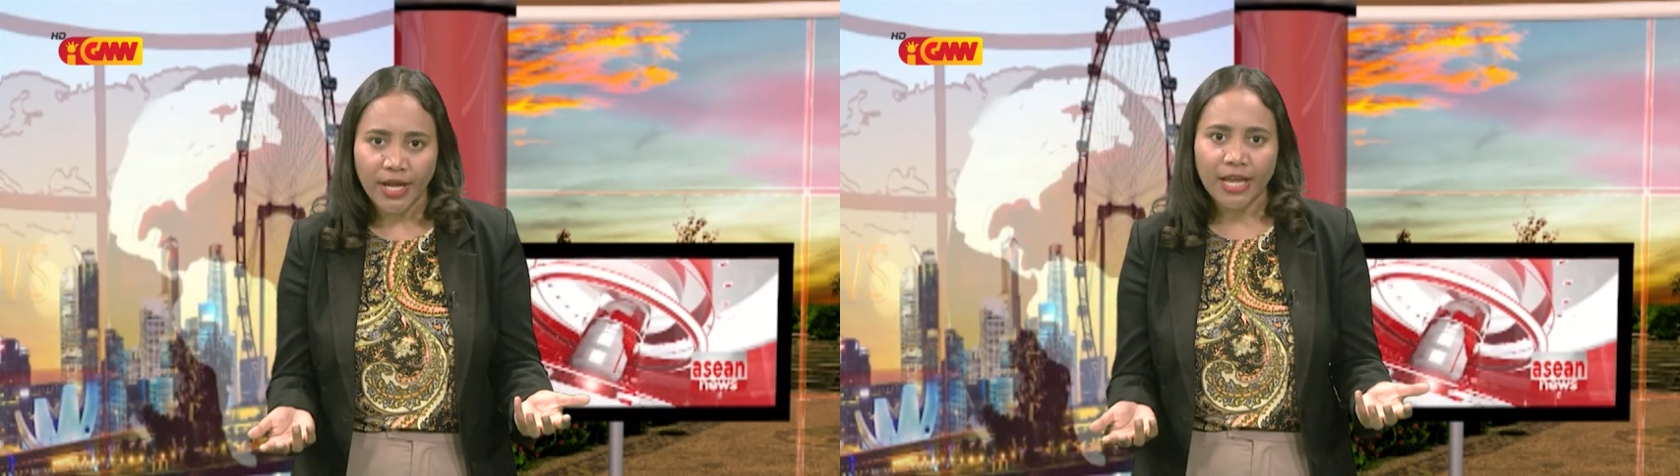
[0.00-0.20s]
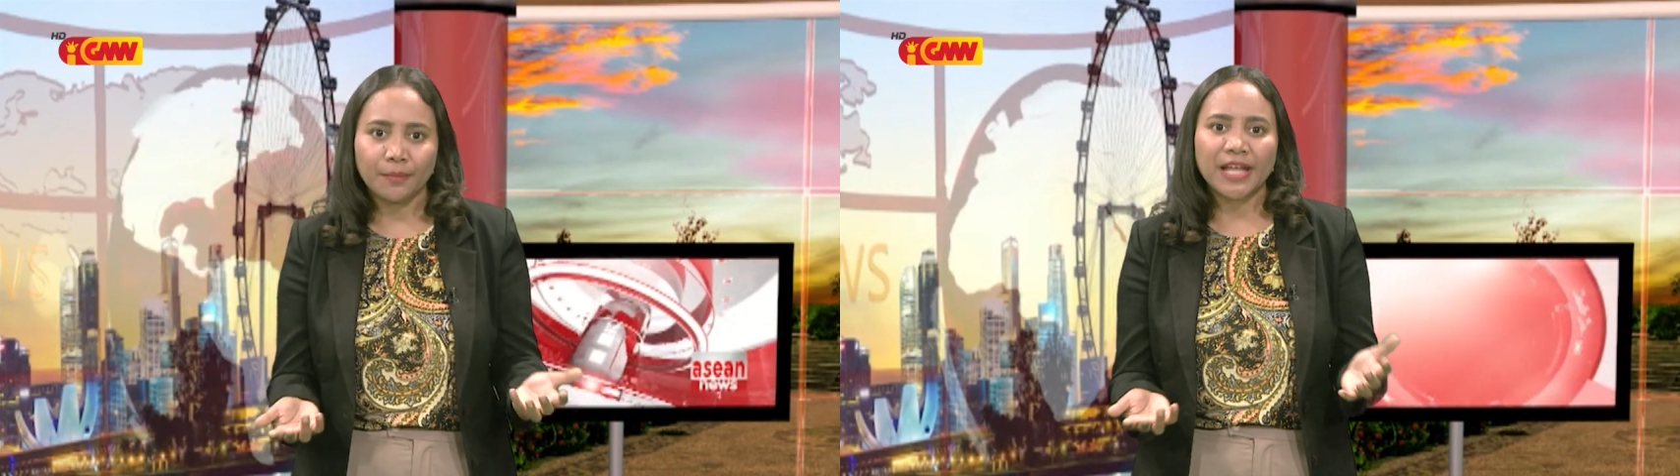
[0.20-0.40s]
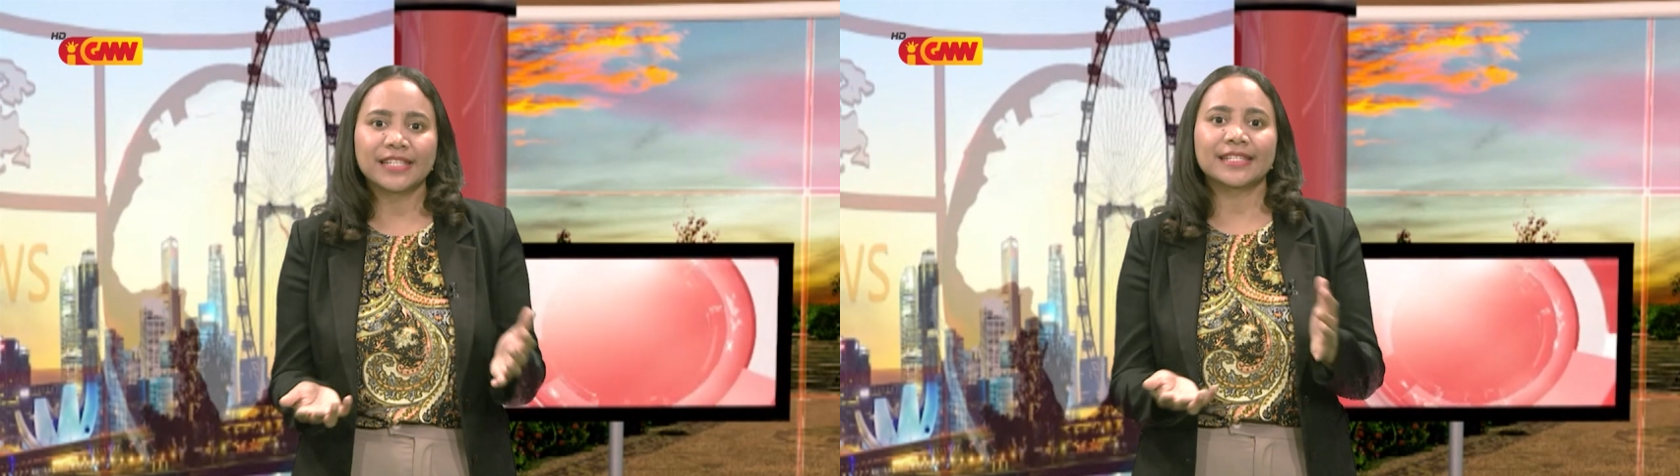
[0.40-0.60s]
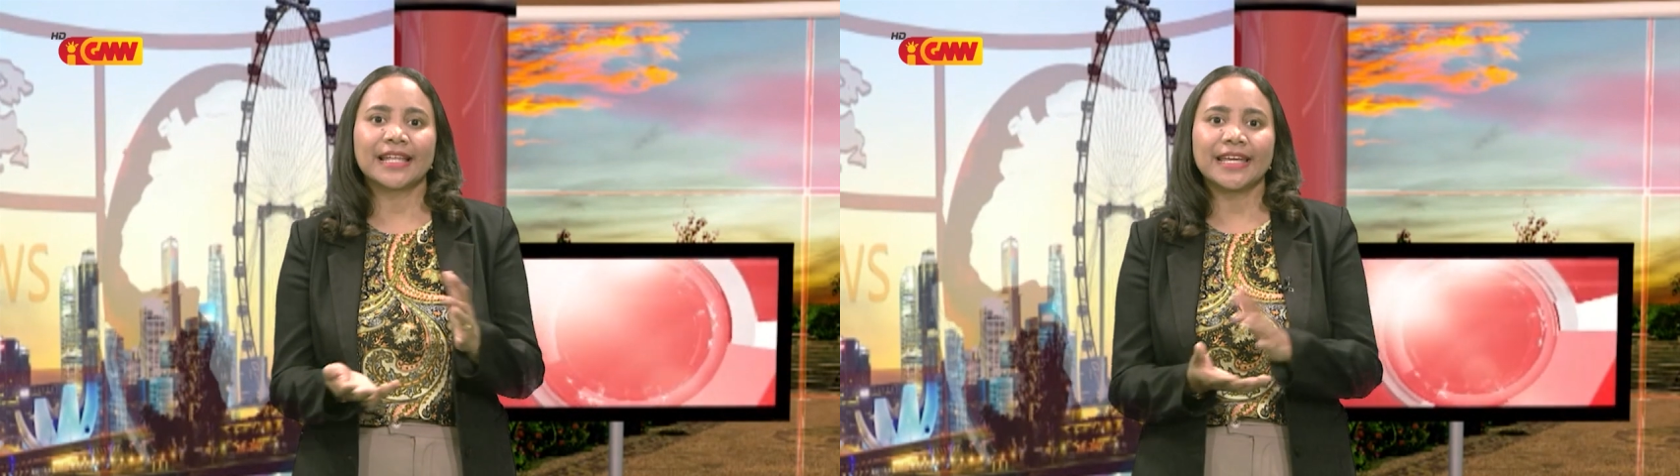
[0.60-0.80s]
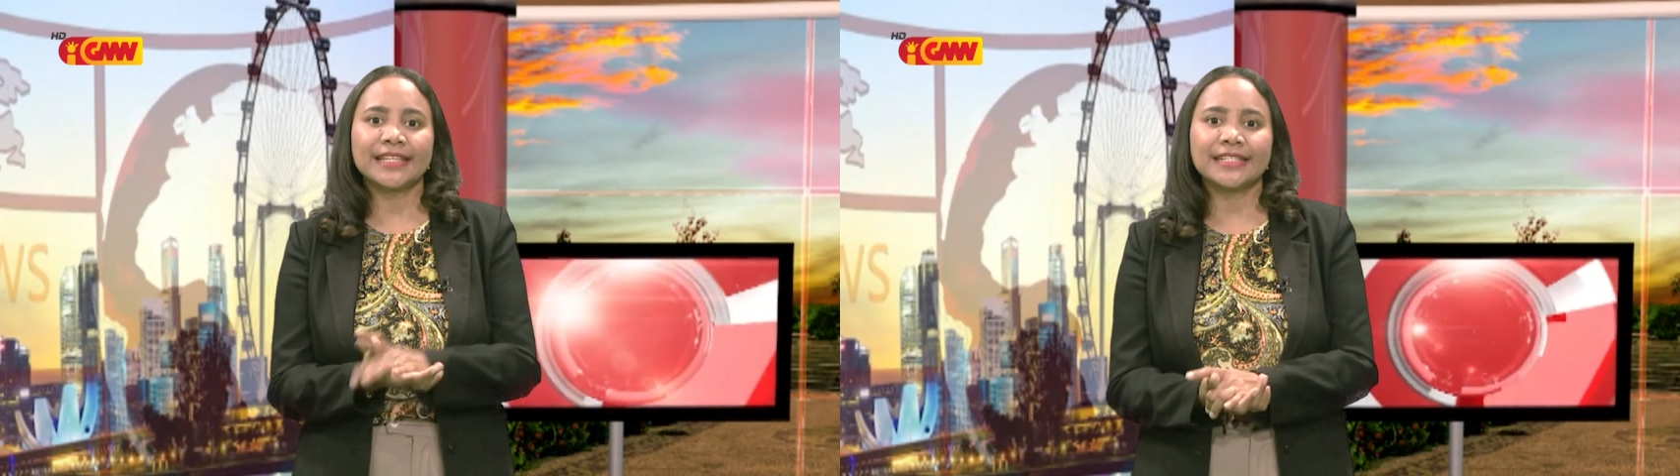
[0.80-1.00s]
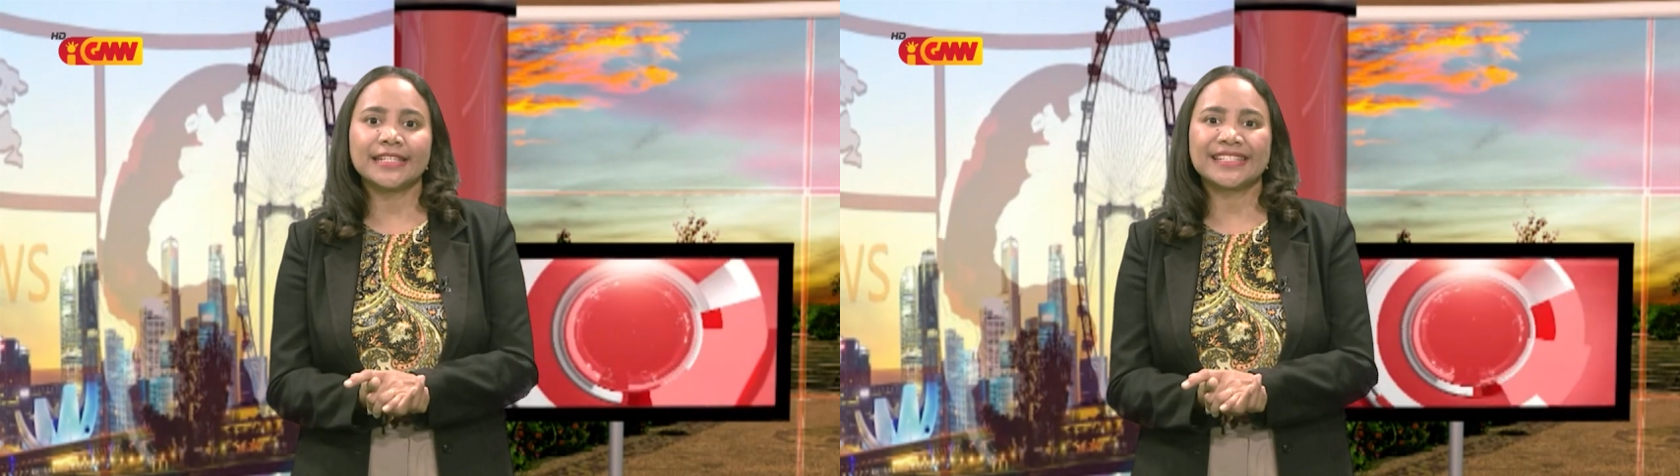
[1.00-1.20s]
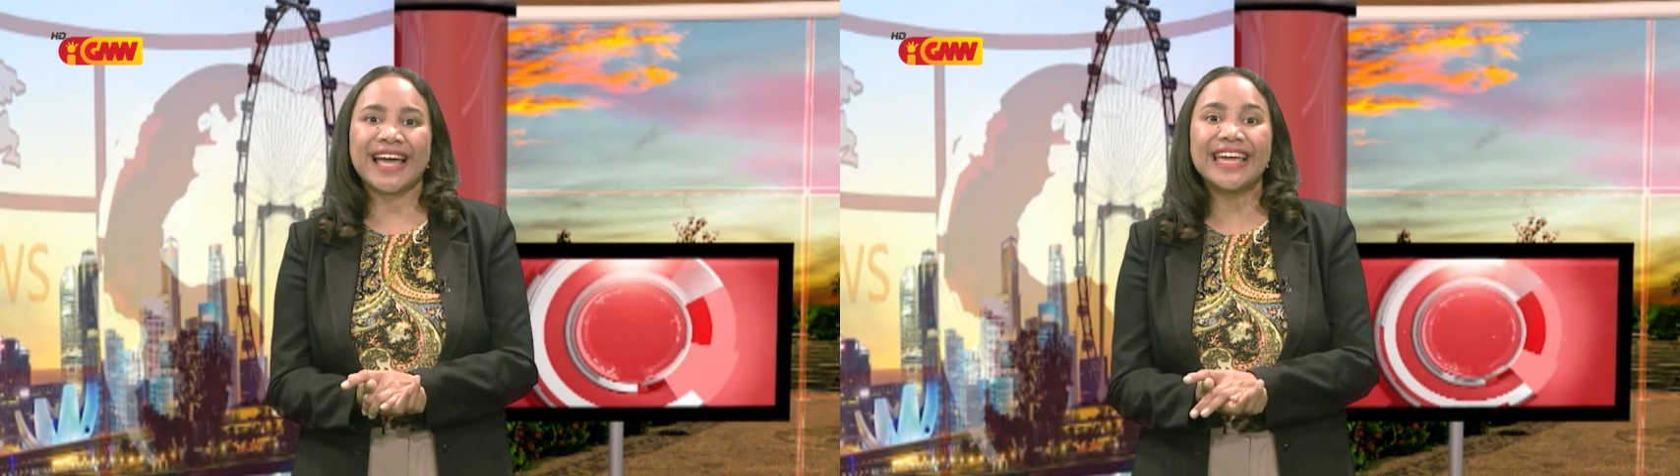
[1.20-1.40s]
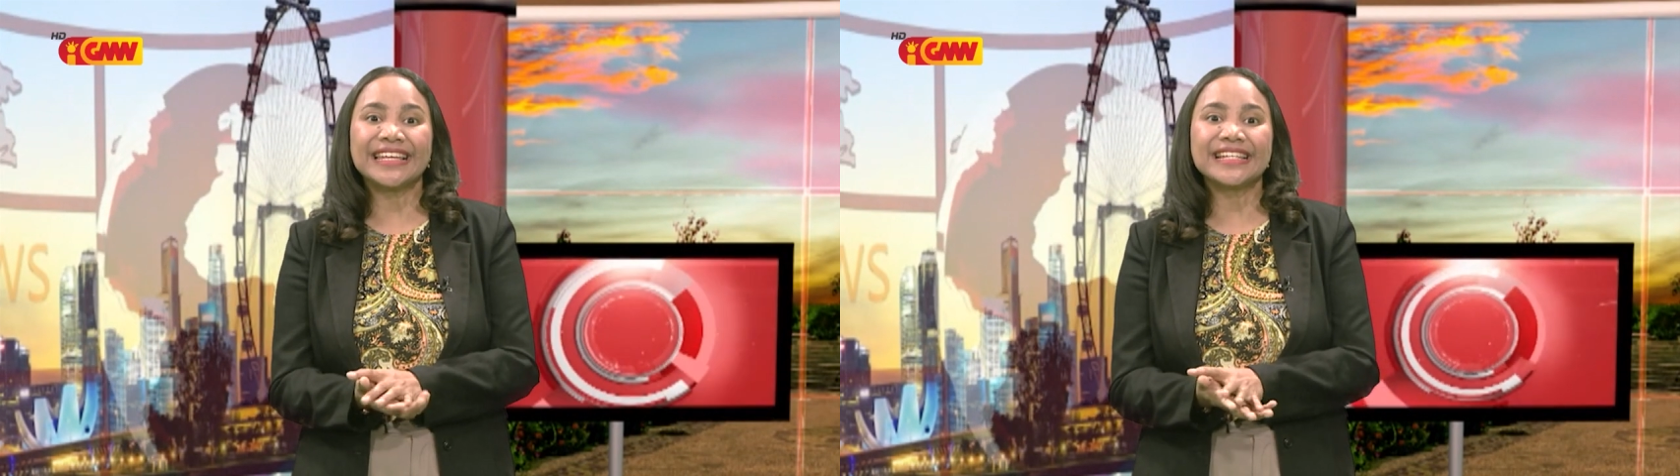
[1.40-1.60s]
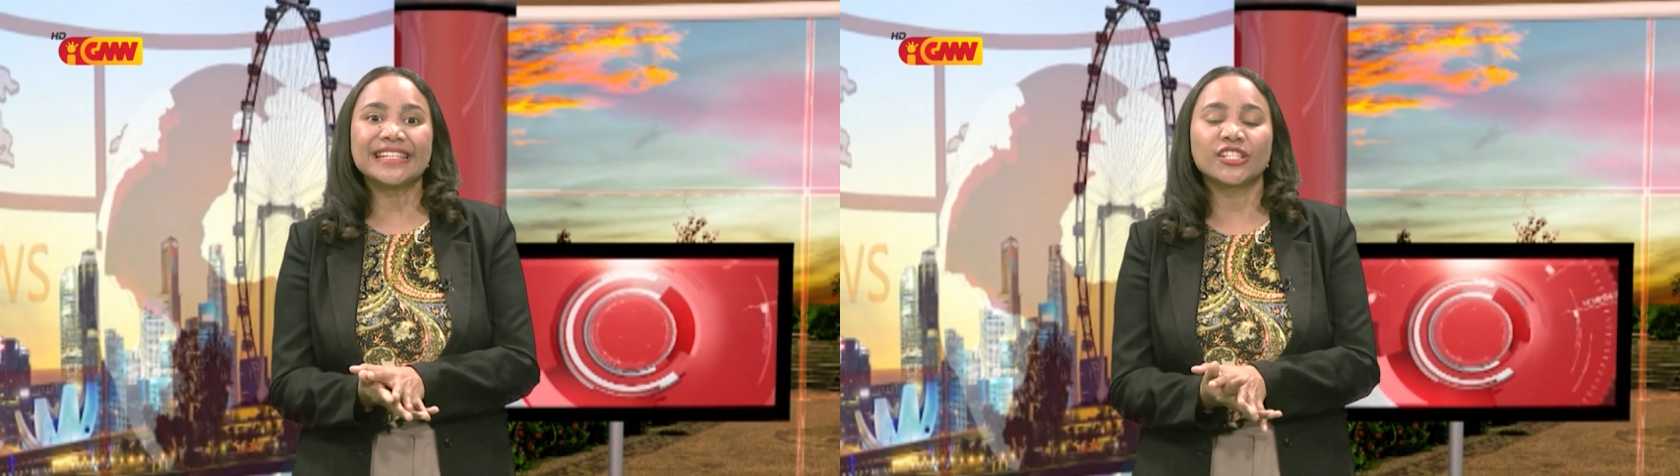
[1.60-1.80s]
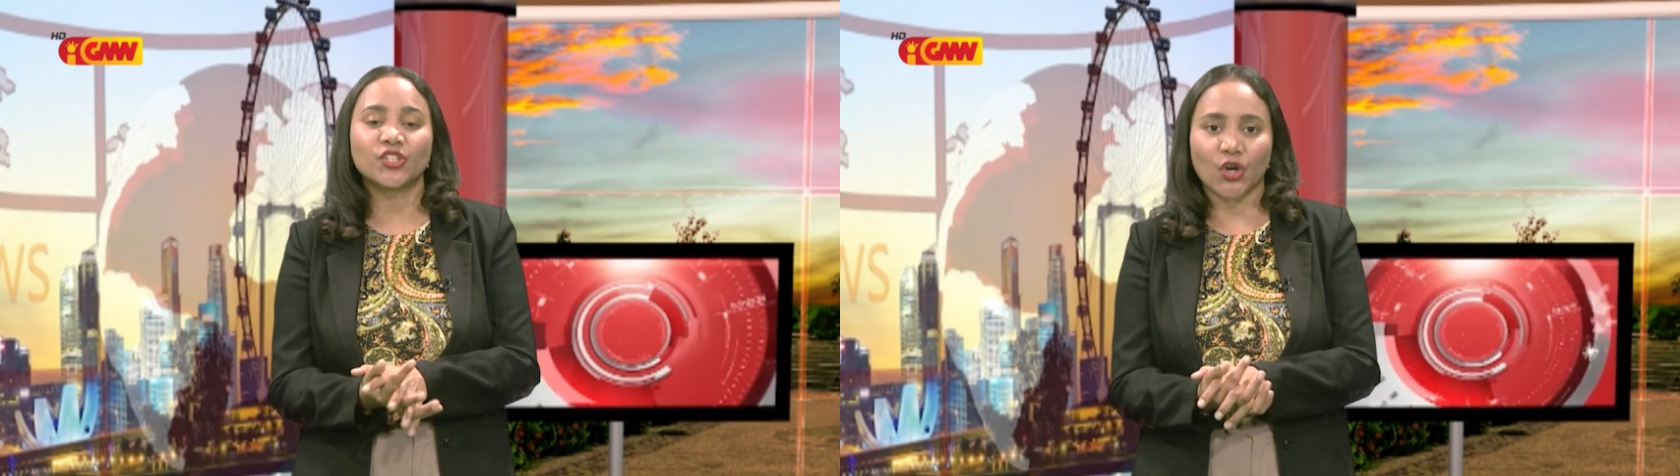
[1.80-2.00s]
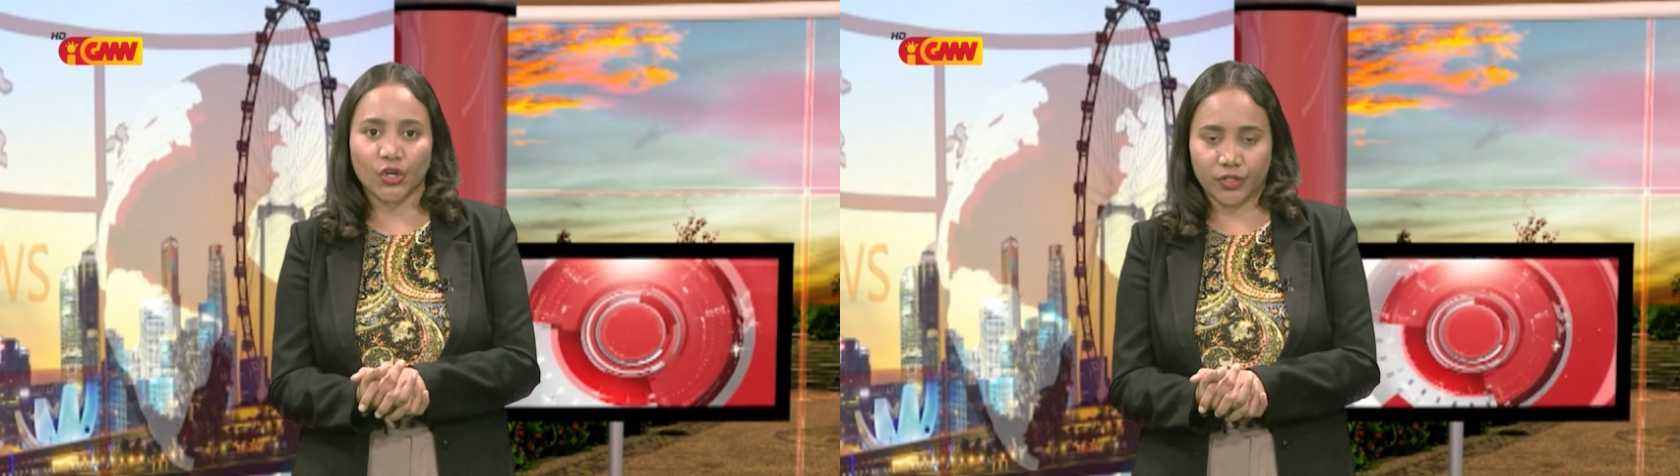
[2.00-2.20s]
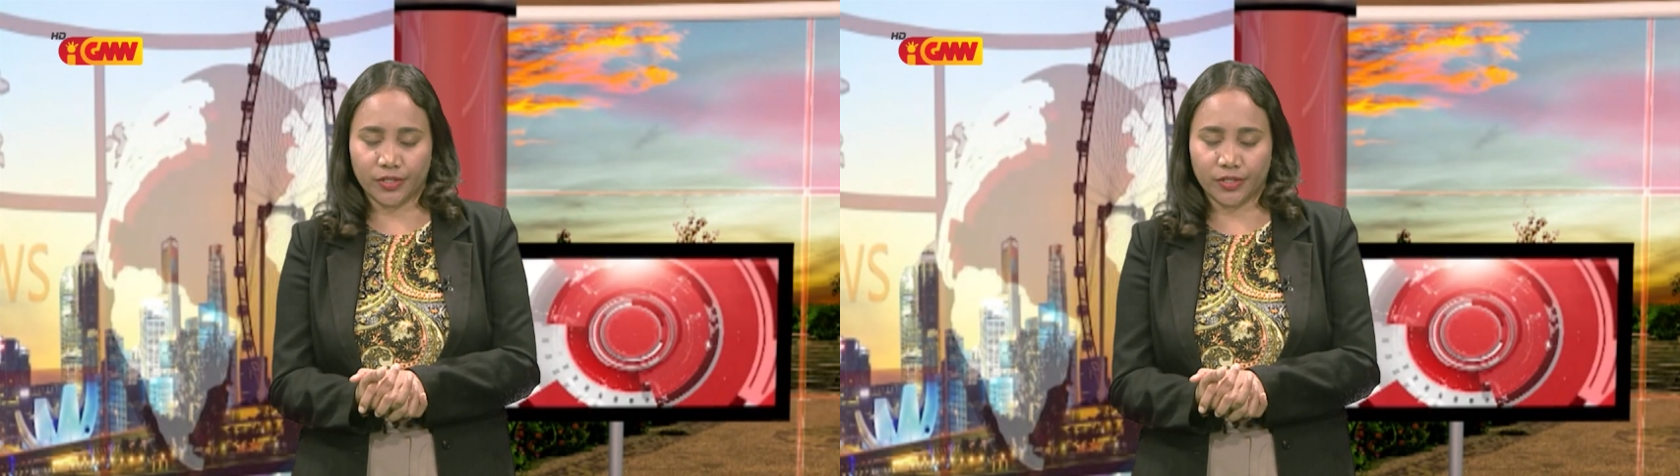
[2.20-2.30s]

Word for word: and mudslides in Thailand's north.